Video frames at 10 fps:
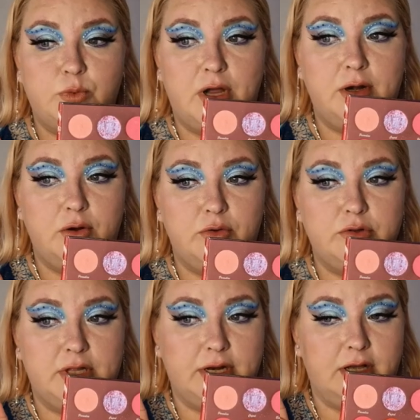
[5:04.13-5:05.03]
one
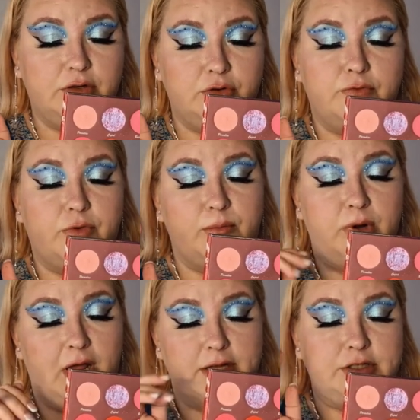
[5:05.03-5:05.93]
look that I do from
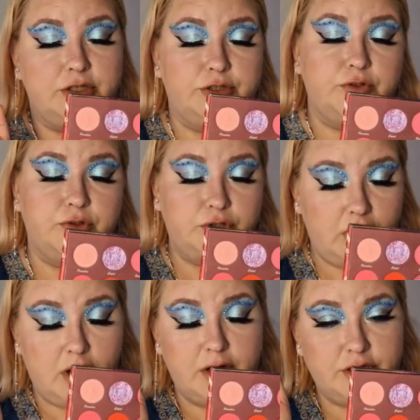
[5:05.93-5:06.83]
lighter to
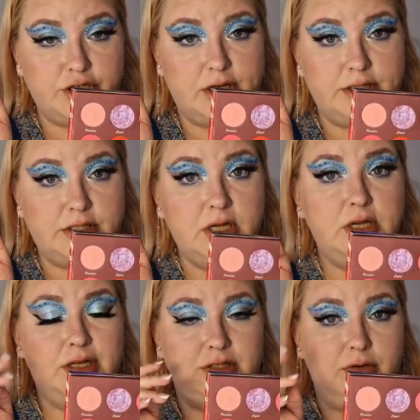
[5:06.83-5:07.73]
dark shades,
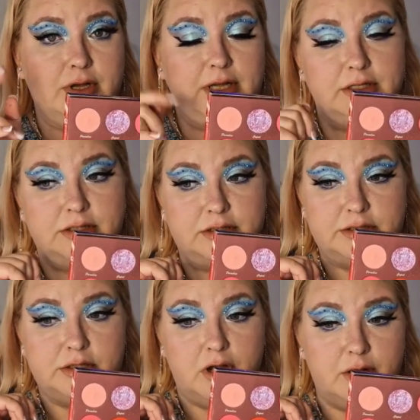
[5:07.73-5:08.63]
so I can
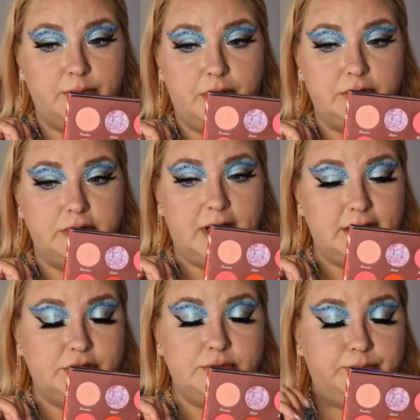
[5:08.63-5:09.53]
talk about
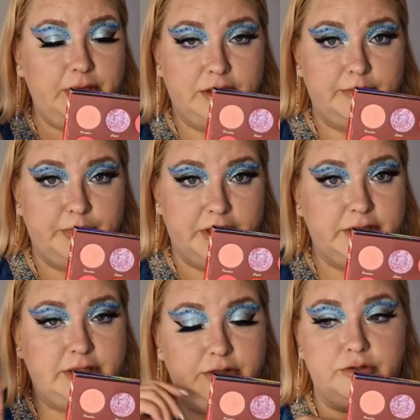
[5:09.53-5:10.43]
that
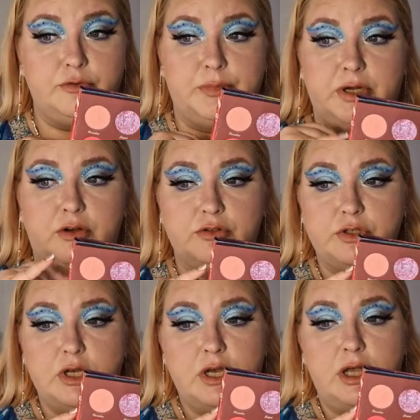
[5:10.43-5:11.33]
buildability too, because
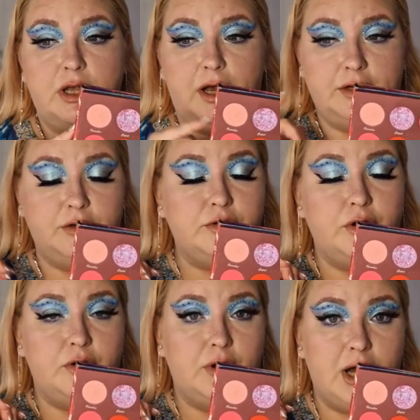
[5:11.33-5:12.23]
I don't
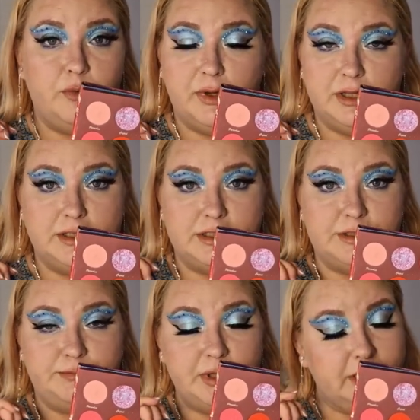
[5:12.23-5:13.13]
know how well these
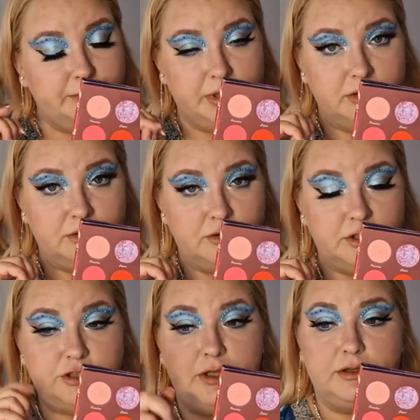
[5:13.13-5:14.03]
build on
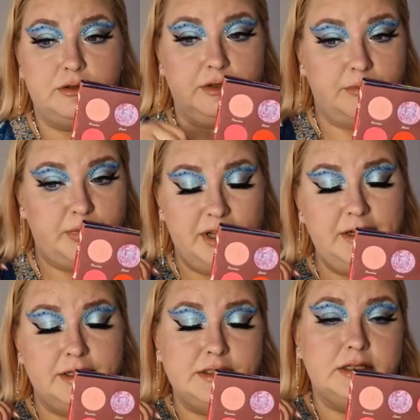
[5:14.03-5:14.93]
each other. They
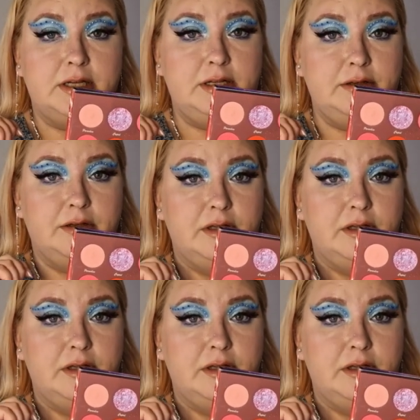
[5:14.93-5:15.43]
blend easily,